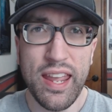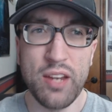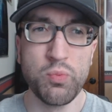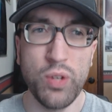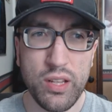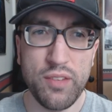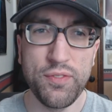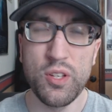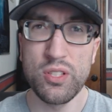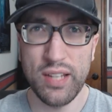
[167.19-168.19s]
it really
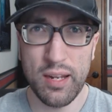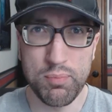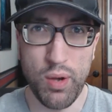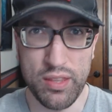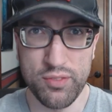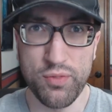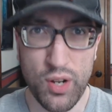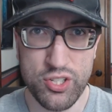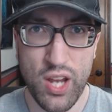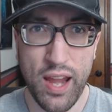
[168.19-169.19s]
feels like a breath of
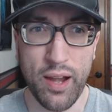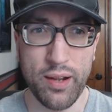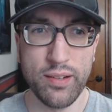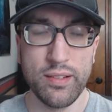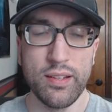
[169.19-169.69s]
fresh air.